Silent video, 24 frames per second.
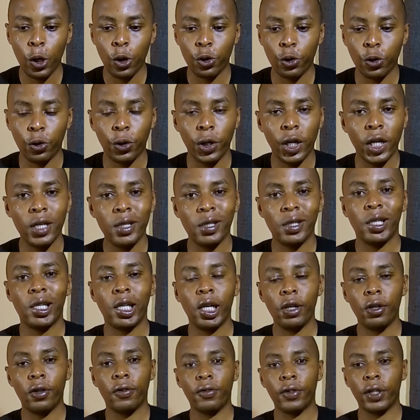So
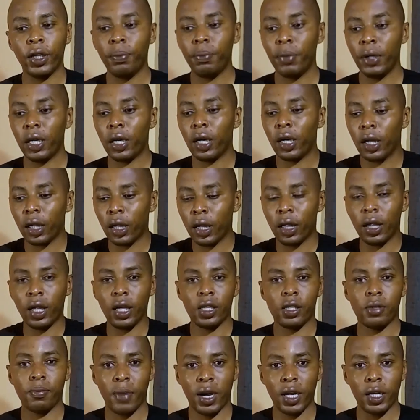instead of keeping
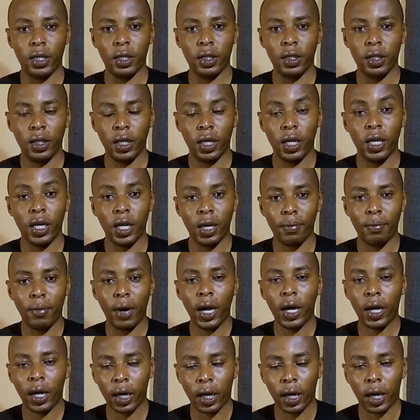this money in a
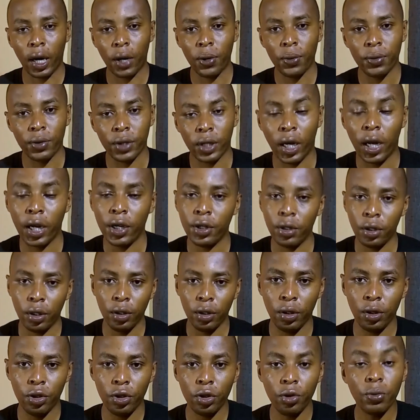bank account, and
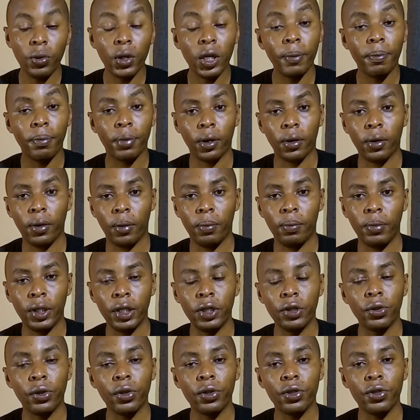you will probably
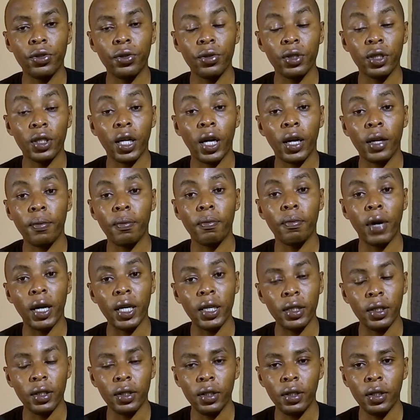not use that
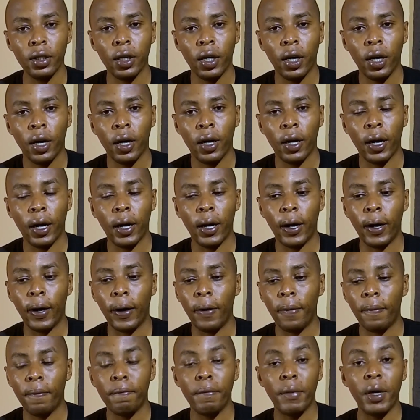money,
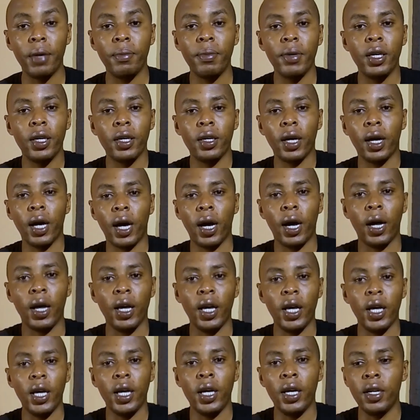maybe
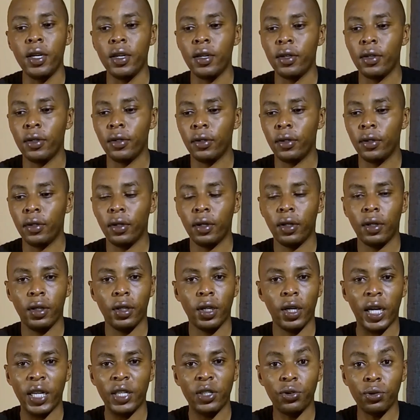in
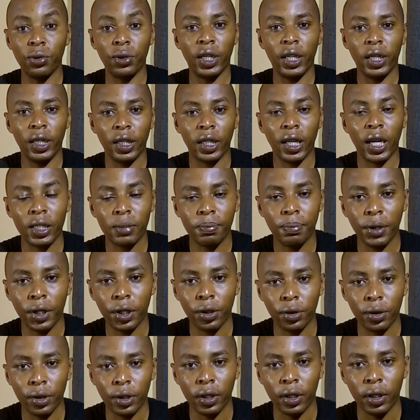during that
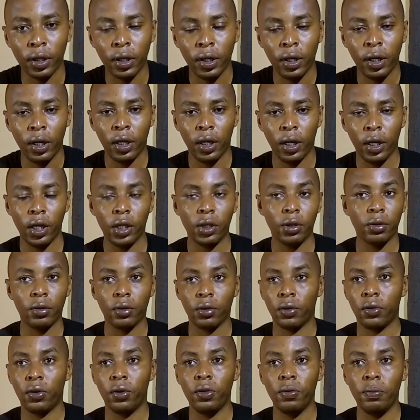period, it
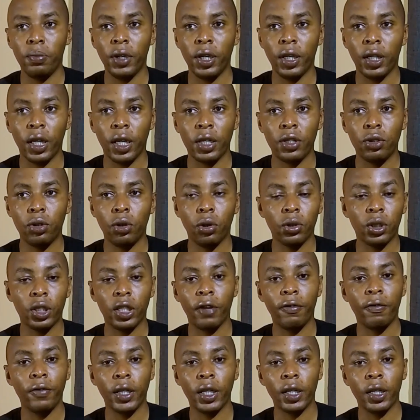could be that you're
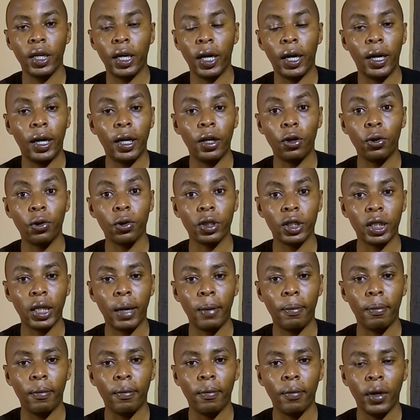saving long
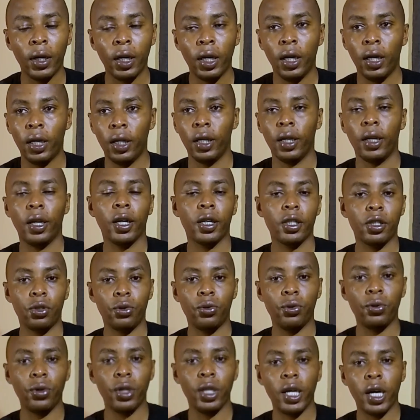term in the next
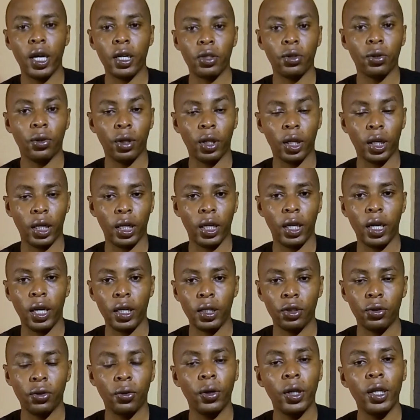2 years or 3
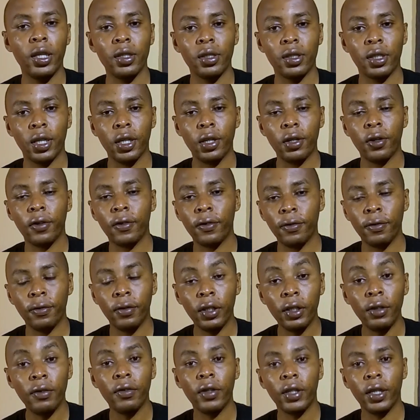years. So instead of
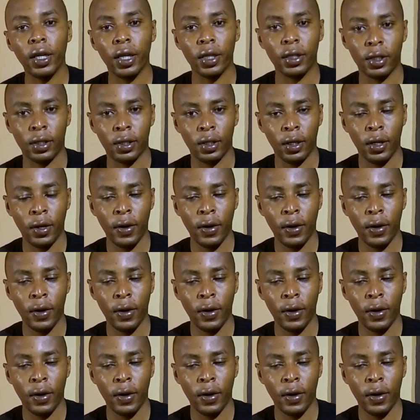leaving it